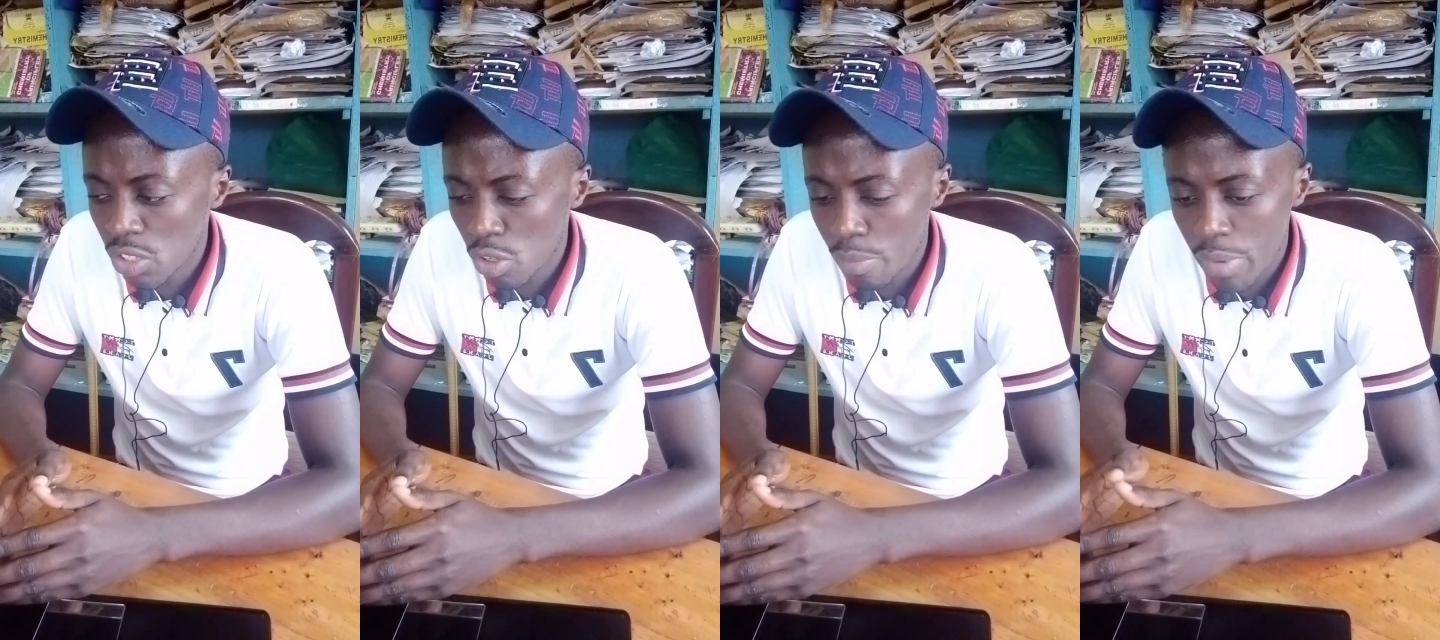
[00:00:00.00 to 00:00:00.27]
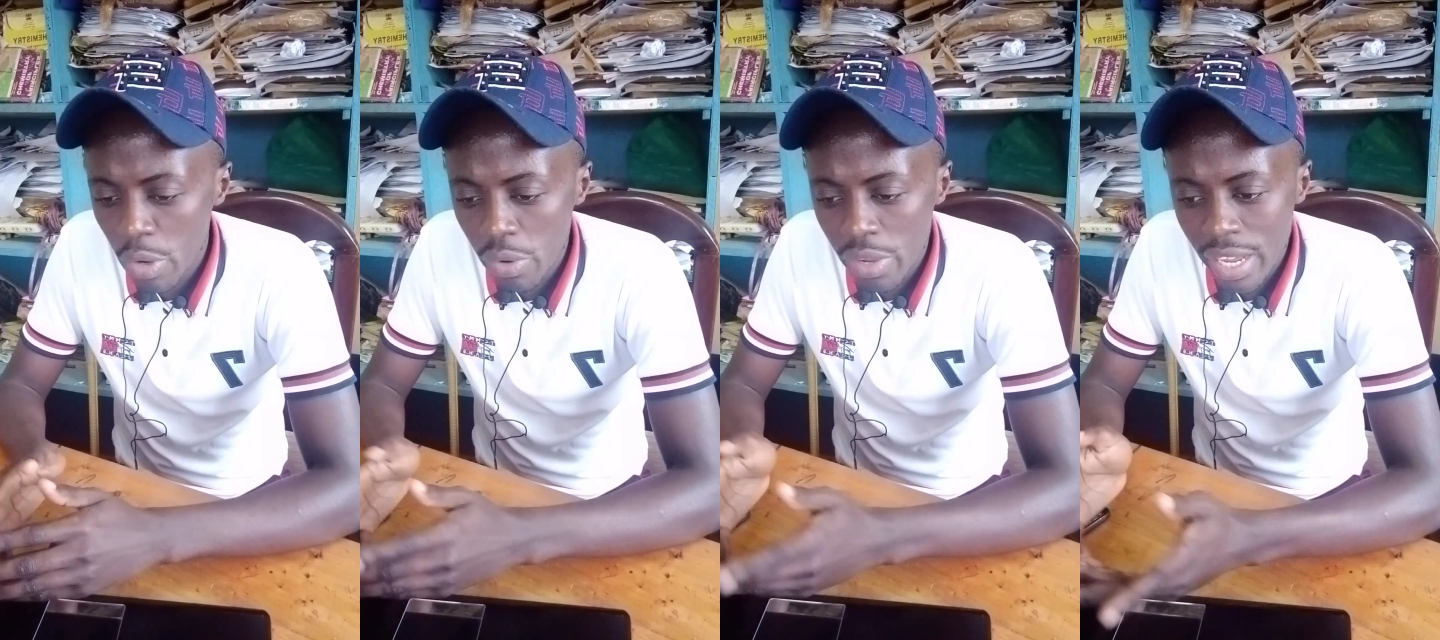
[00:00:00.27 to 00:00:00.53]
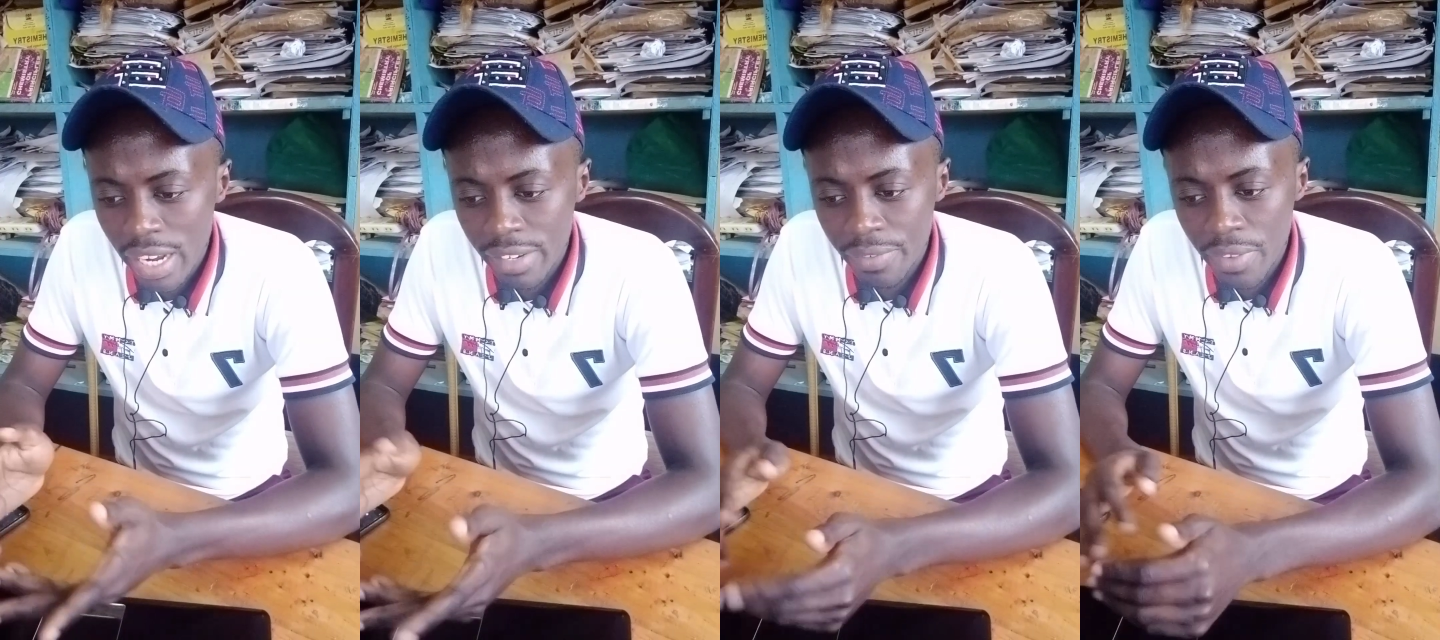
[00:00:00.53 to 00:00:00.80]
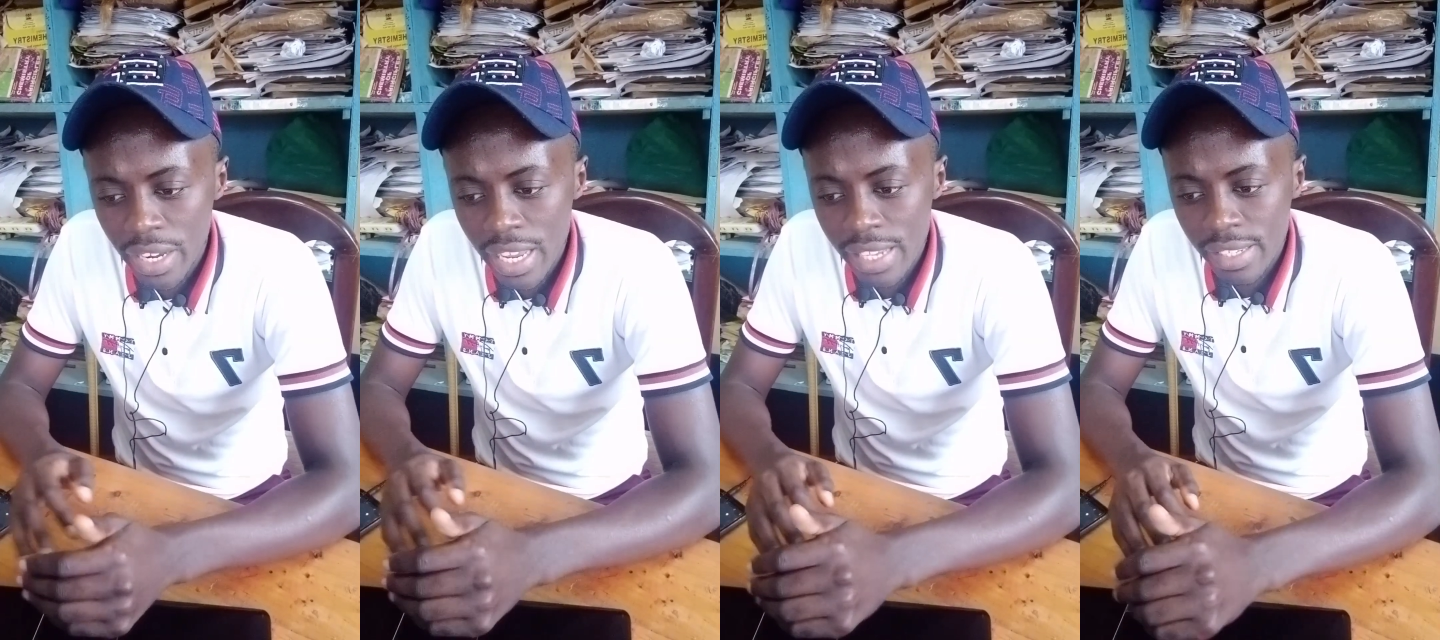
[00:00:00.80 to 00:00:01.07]
So we'll be looking at
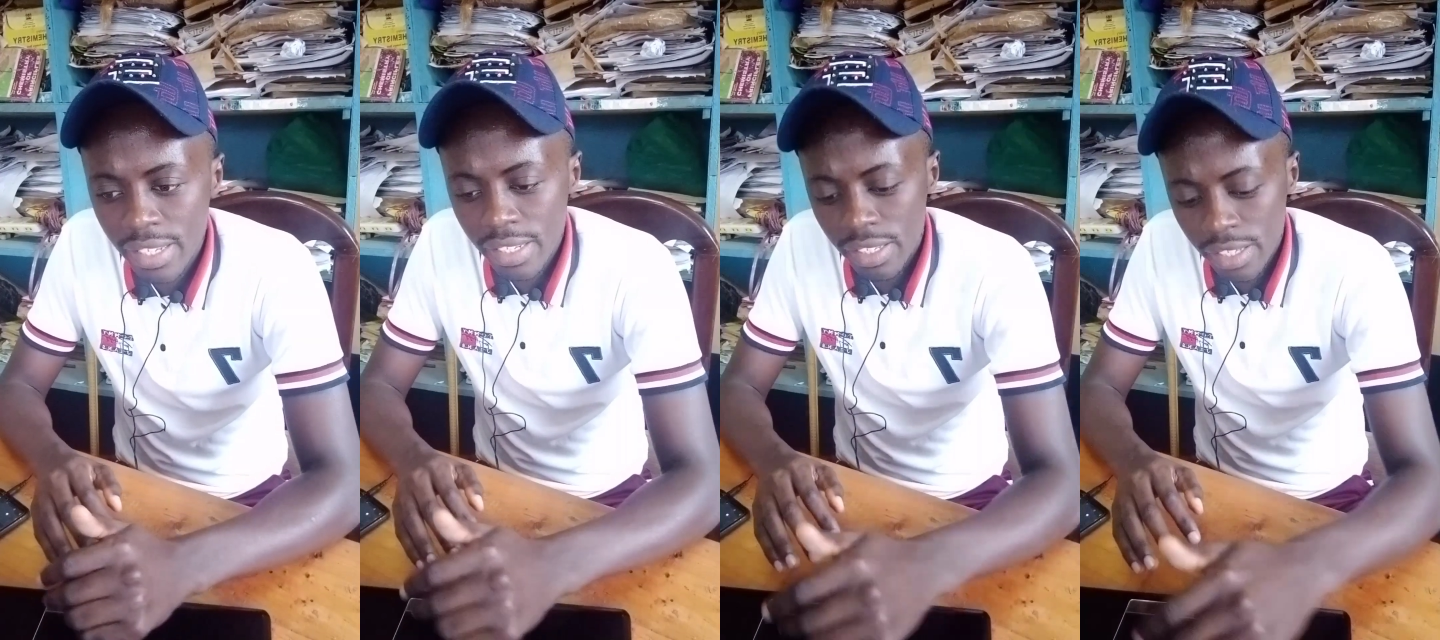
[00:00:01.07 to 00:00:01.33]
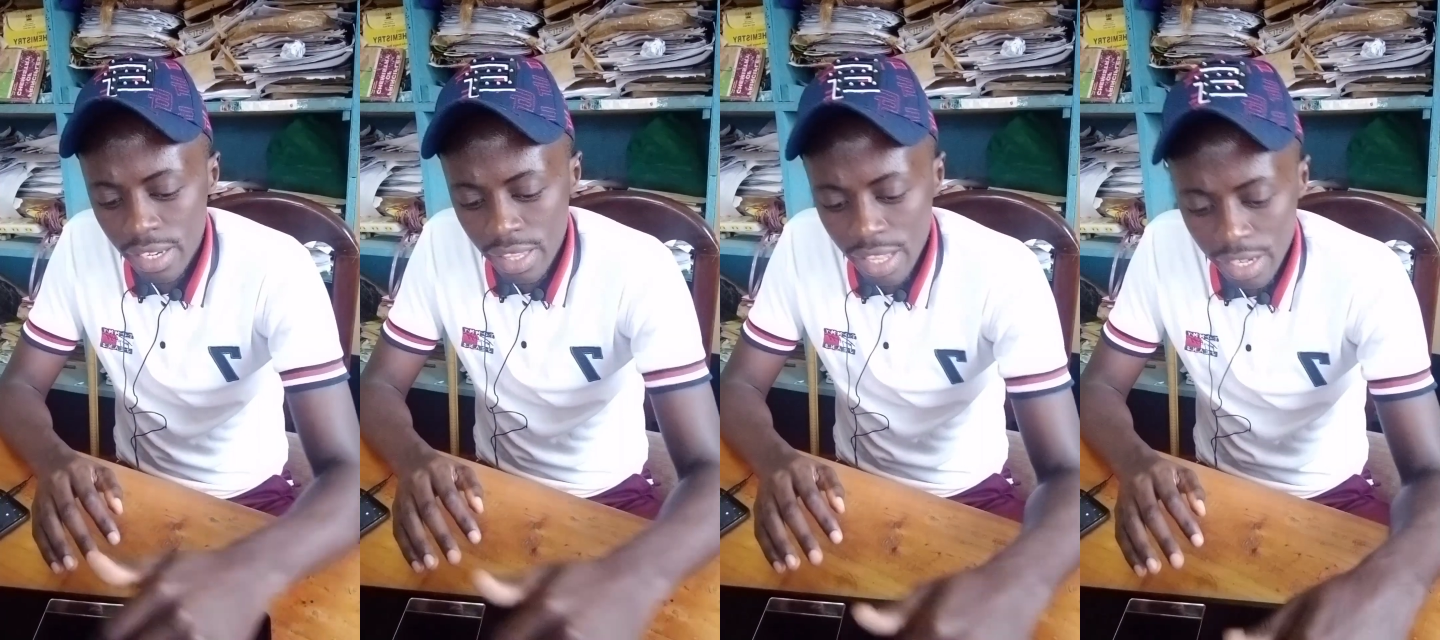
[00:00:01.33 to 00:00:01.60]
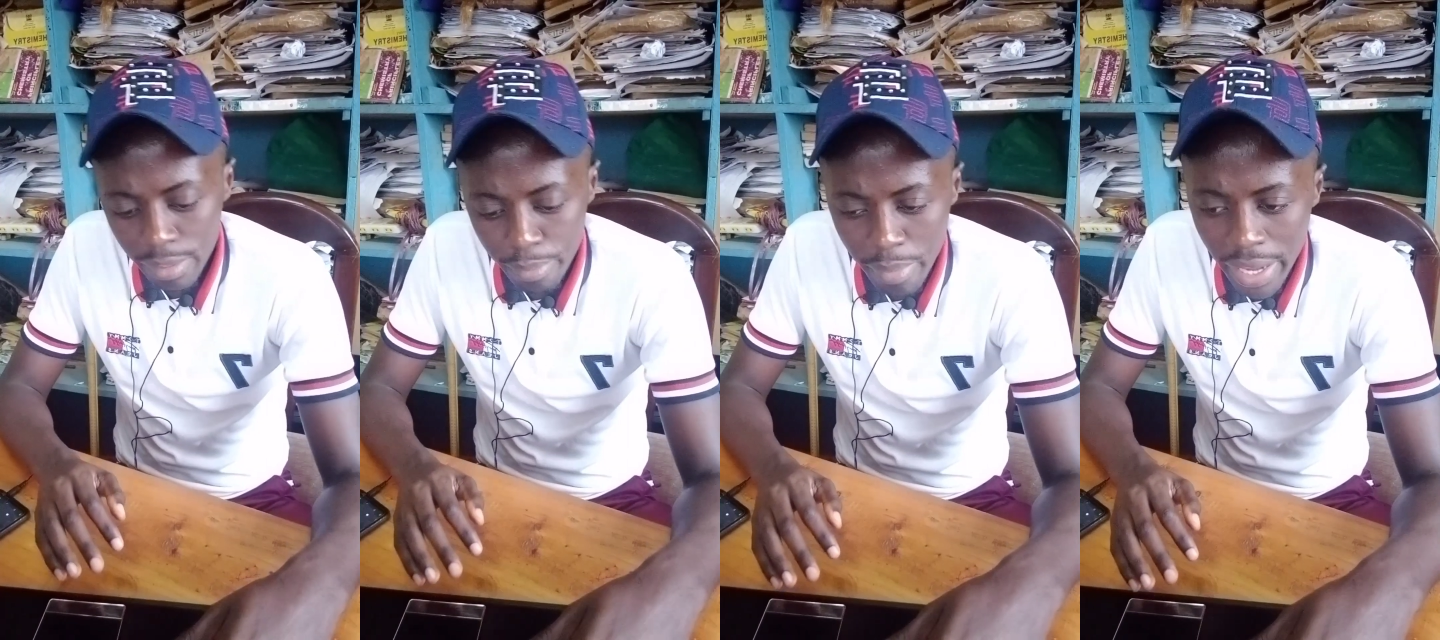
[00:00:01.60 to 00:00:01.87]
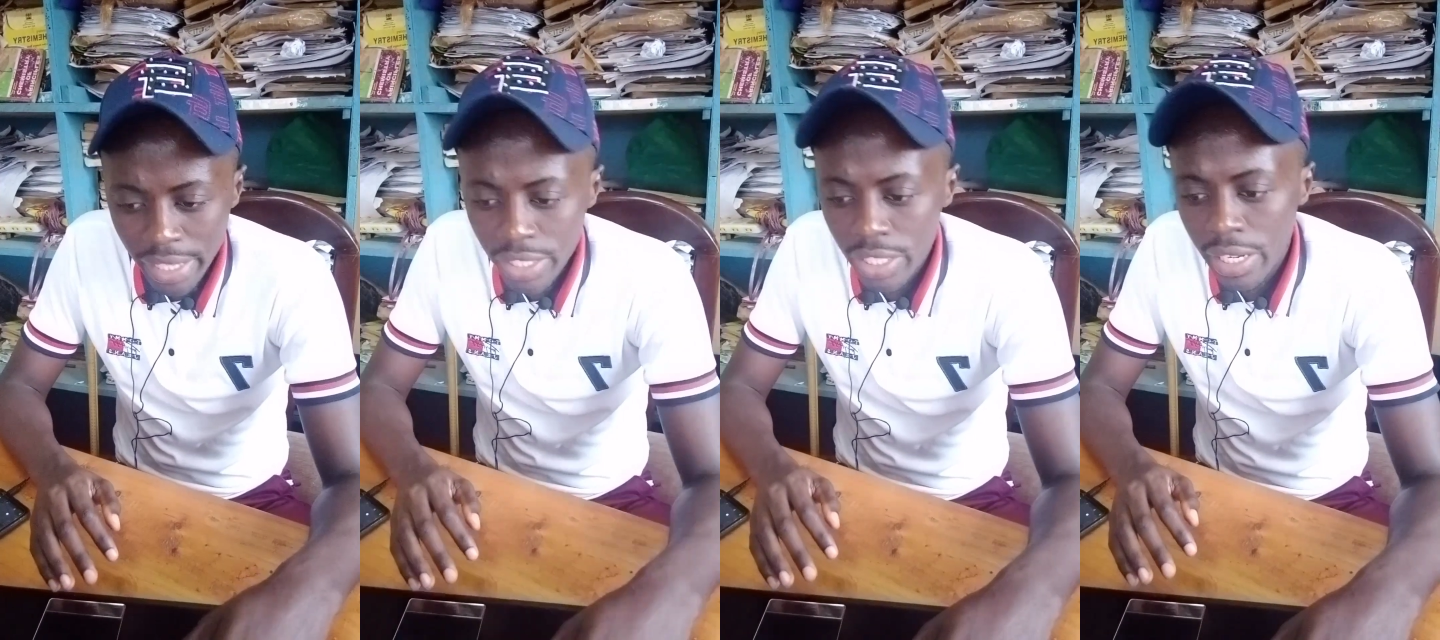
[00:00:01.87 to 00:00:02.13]
various things in that
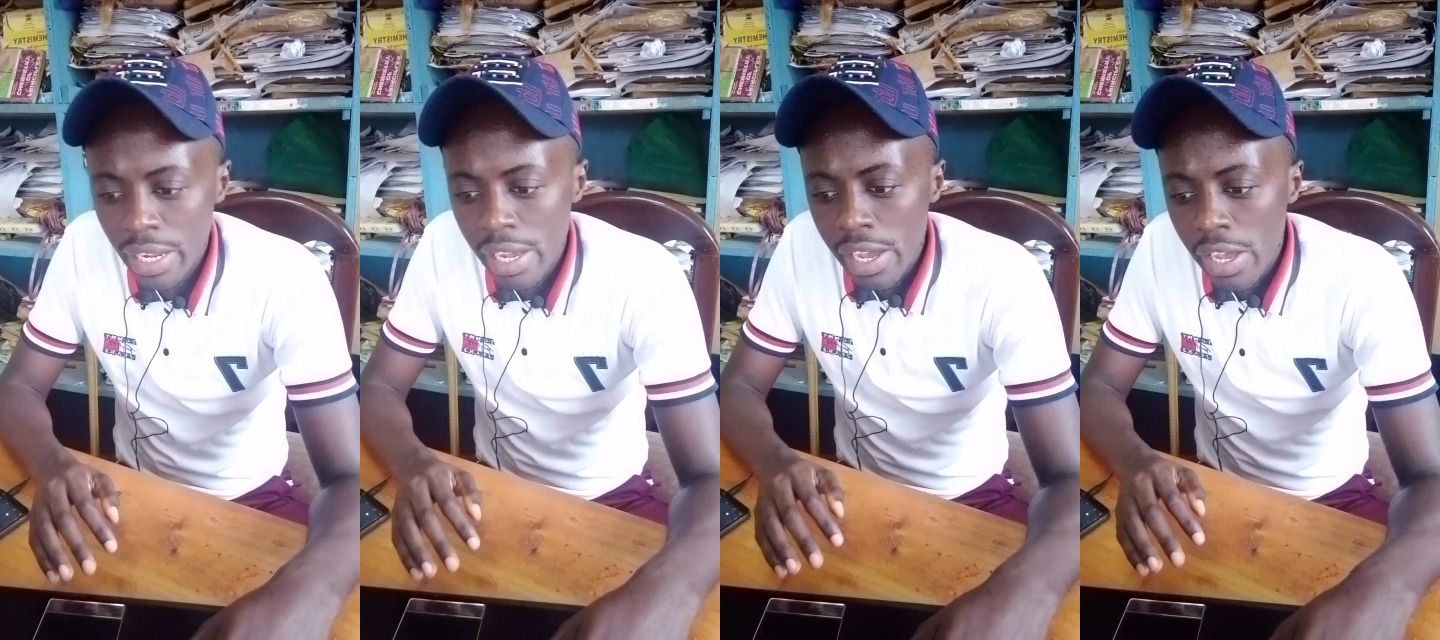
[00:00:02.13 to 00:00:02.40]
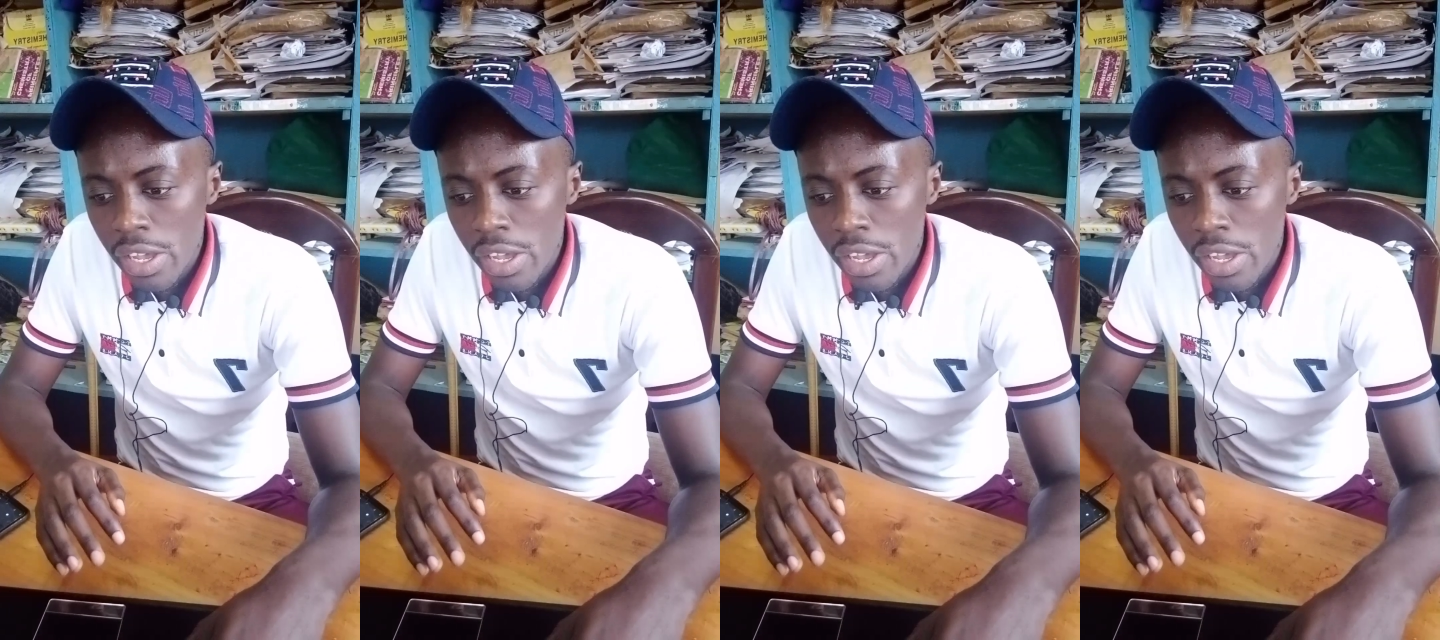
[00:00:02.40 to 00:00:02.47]
part.